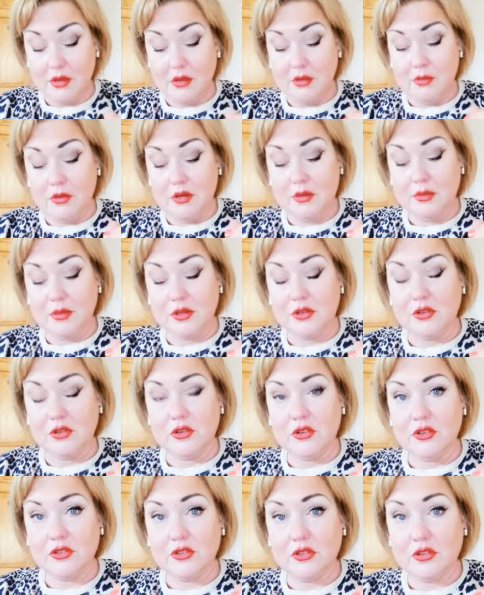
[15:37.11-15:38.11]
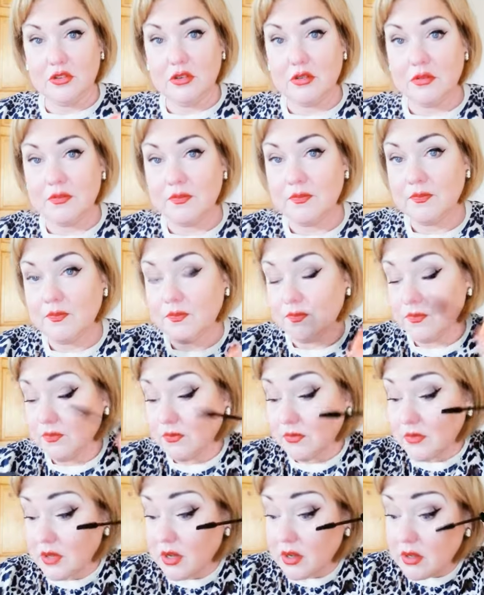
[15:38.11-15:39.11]
What am
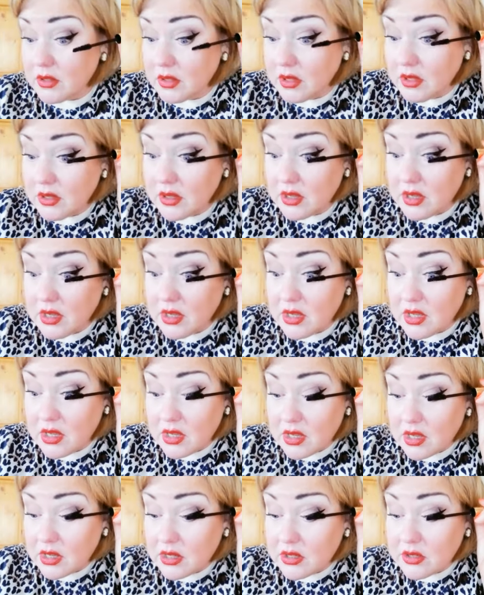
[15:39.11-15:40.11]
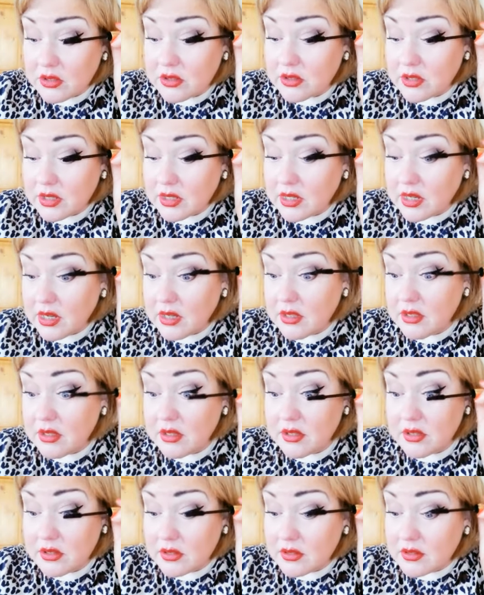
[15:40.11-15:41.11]
I not? Now, look. And under again.
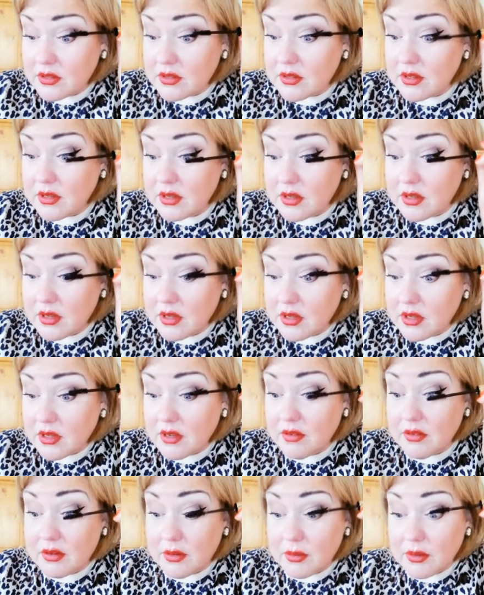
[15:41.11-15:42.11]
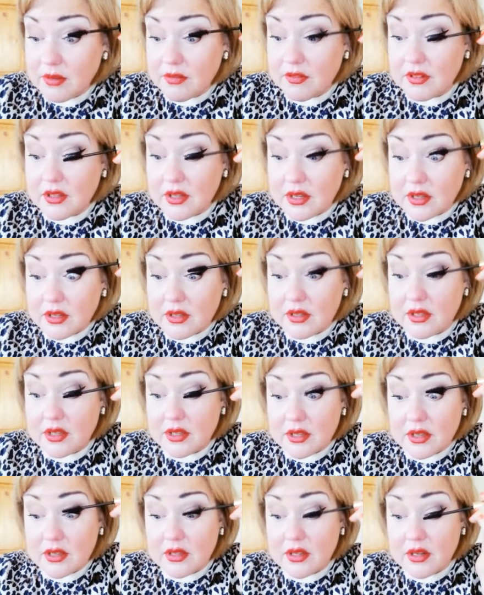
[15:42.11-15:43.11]
Just give it a wee flick like
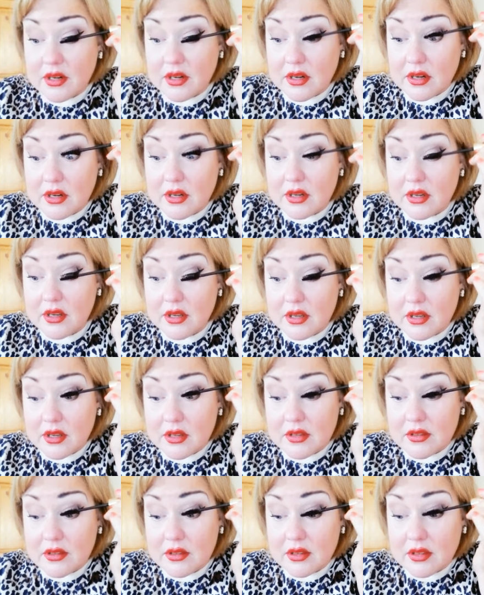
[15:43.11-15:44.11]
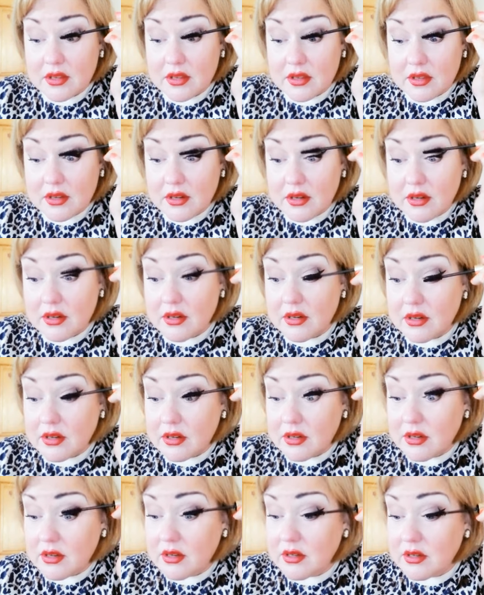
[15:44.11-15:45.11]
that there. See that there?
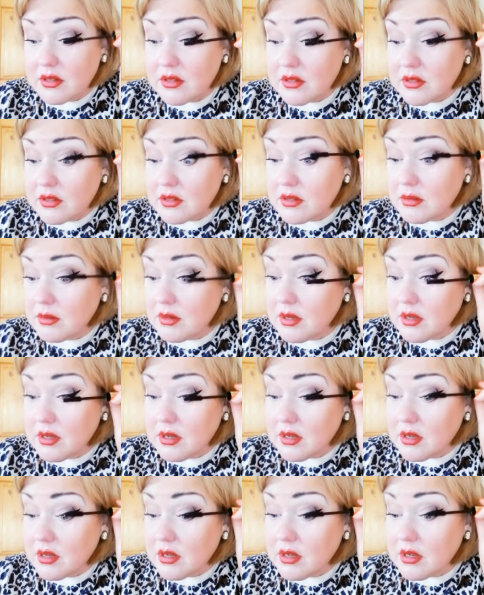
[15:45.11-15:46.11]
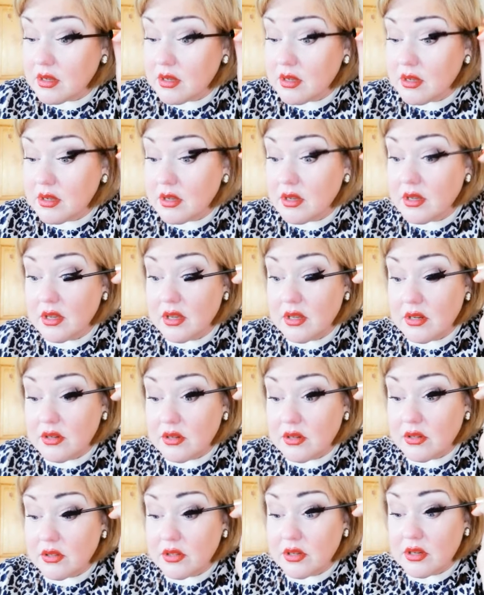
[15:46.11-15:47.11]
Just a wee. And
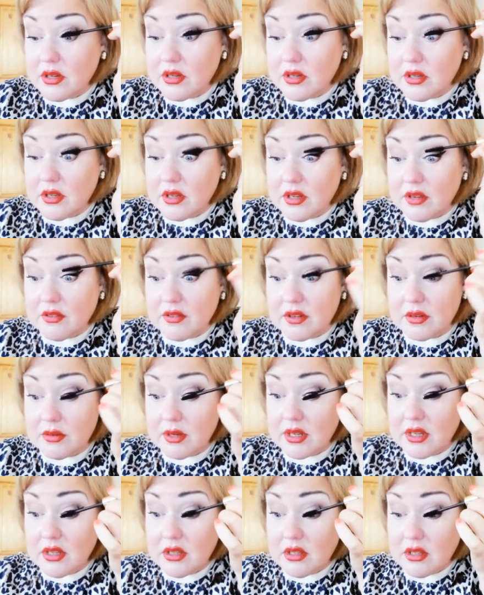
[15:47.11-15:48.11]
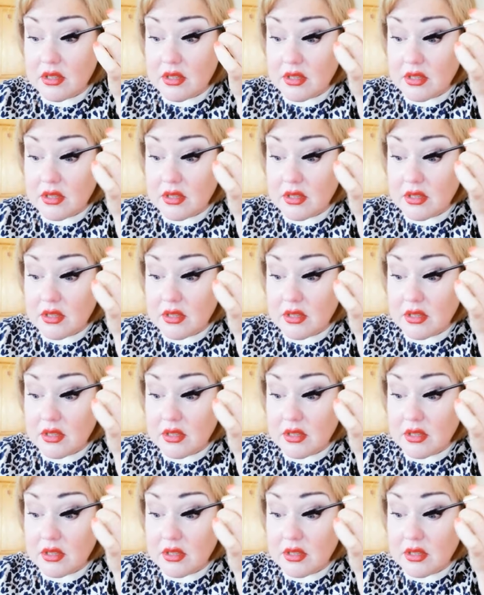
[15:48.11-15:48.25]
under, give it a wiggle.